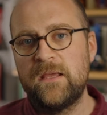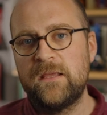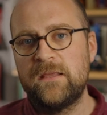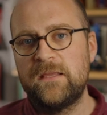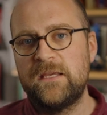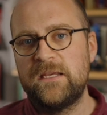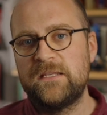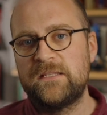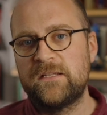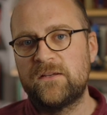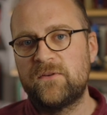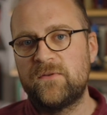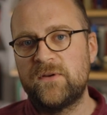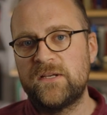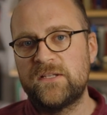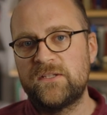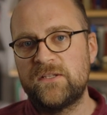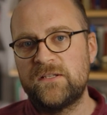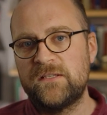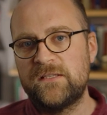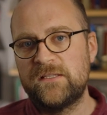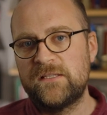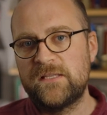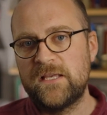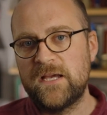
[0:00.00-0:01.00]
These are
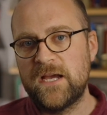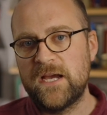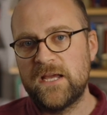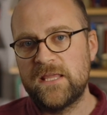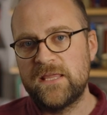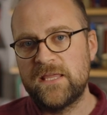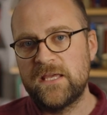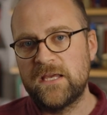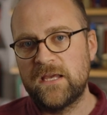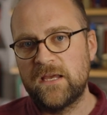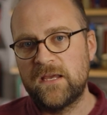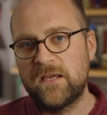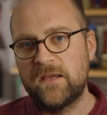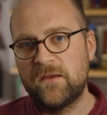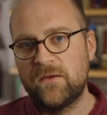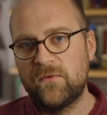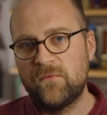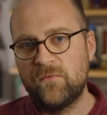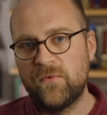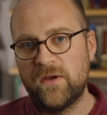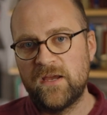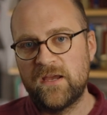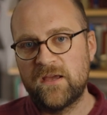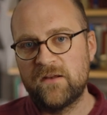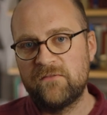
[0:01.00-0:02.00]
questions that I think
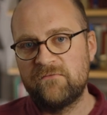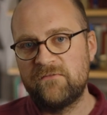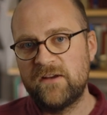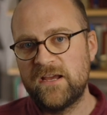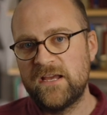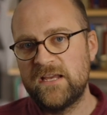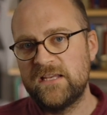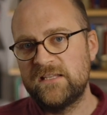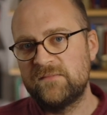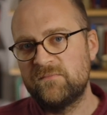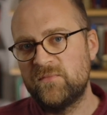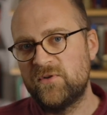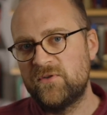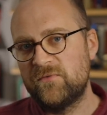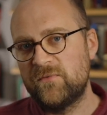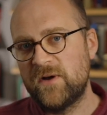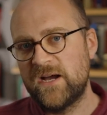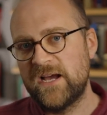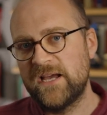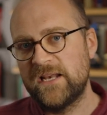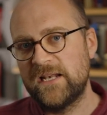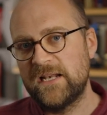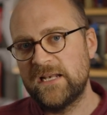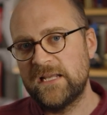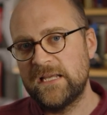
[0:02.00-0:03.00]
we can raise more
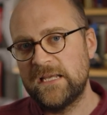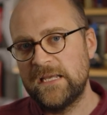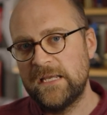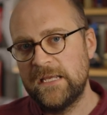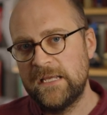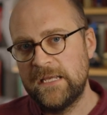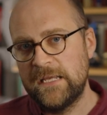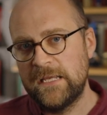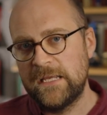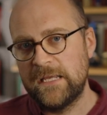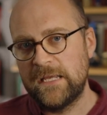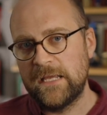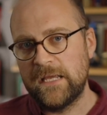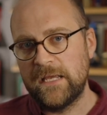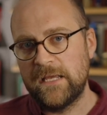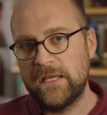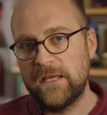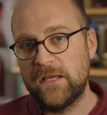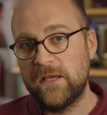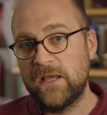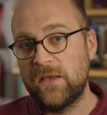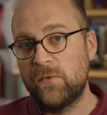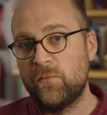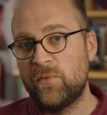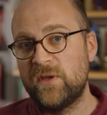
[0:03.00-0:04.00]
widely
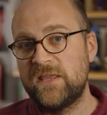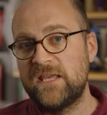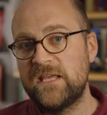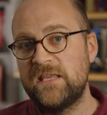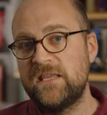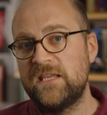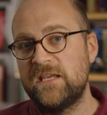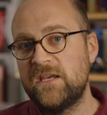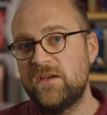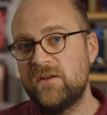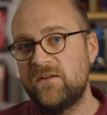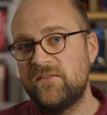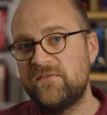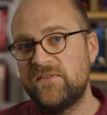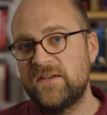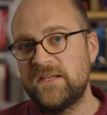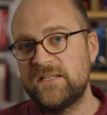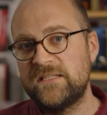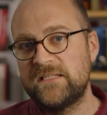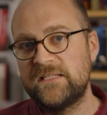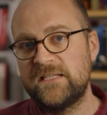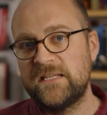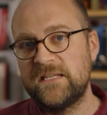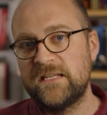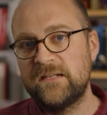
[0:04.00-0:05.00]
within the
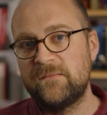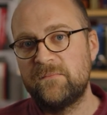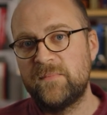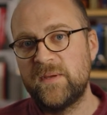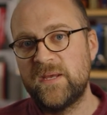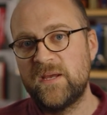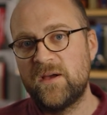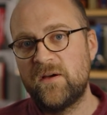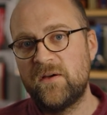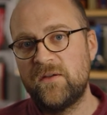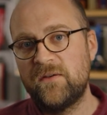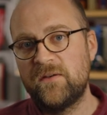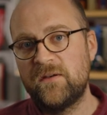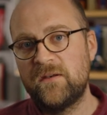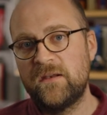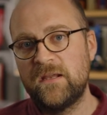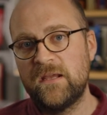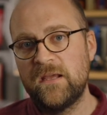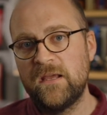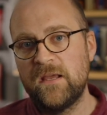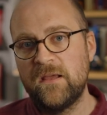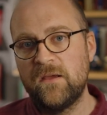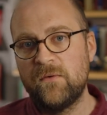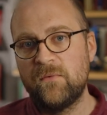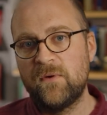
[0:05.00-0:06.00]
university and beyond
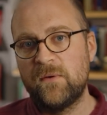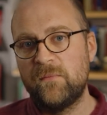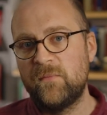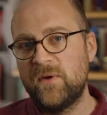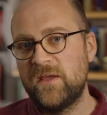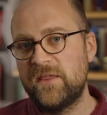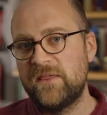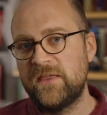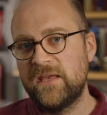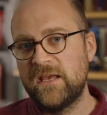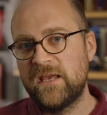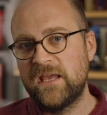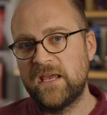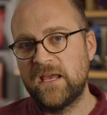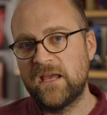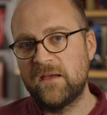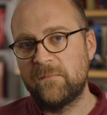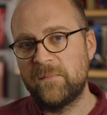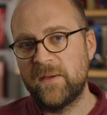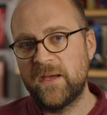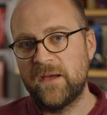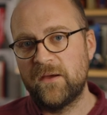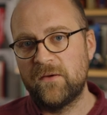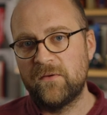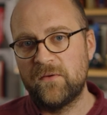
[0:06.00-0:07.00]
when we're thinking
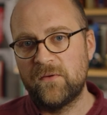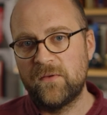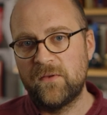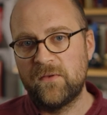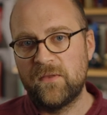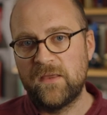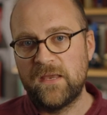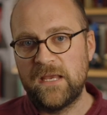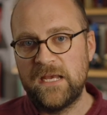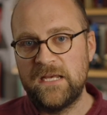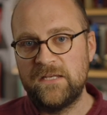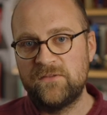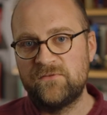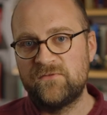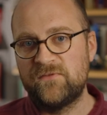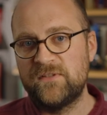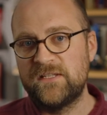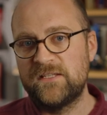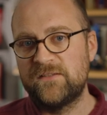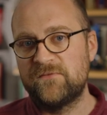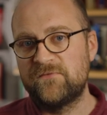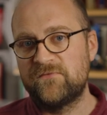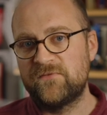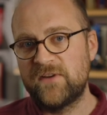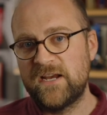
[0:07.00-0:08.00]
about
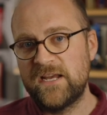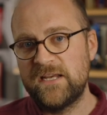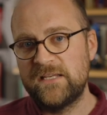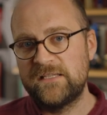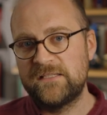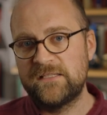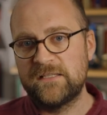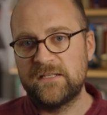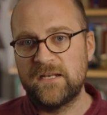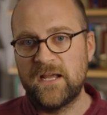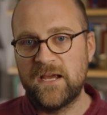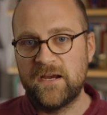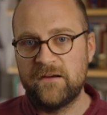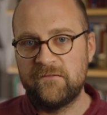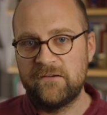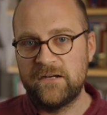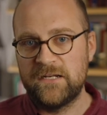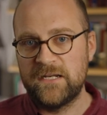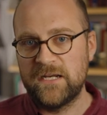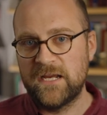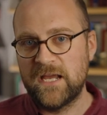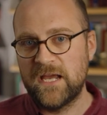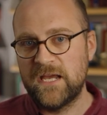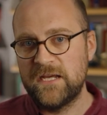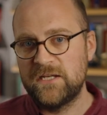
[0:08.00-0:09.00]
histories of race and higher
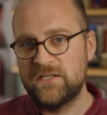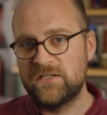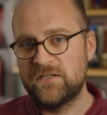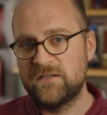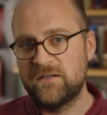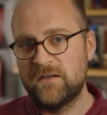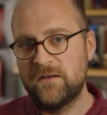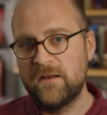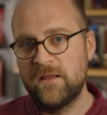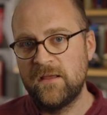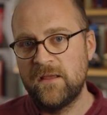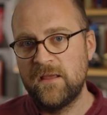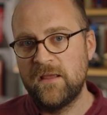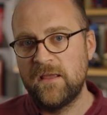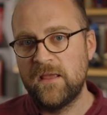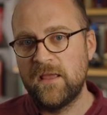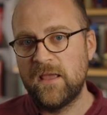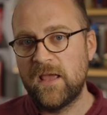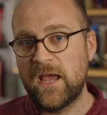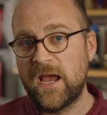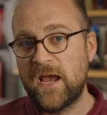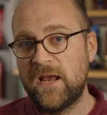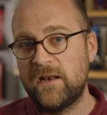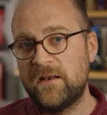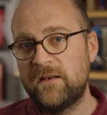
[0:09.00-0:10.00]
education
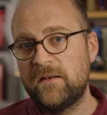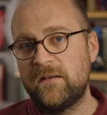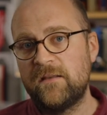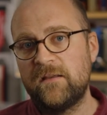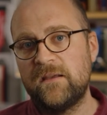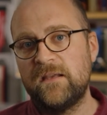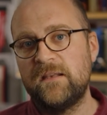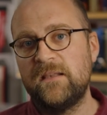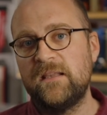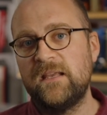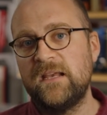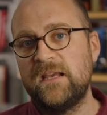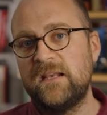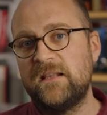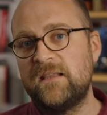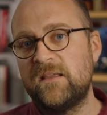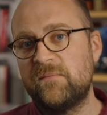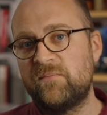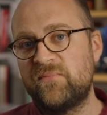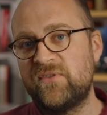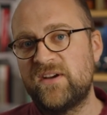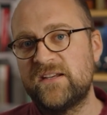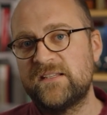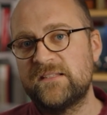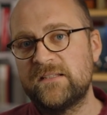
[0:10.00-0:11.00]
and indeed the
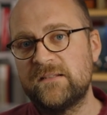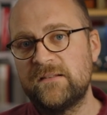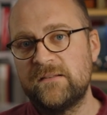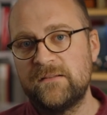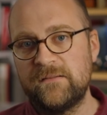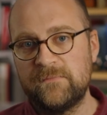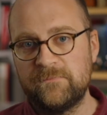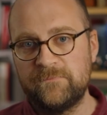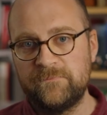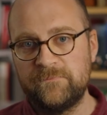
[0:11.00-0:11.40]
present.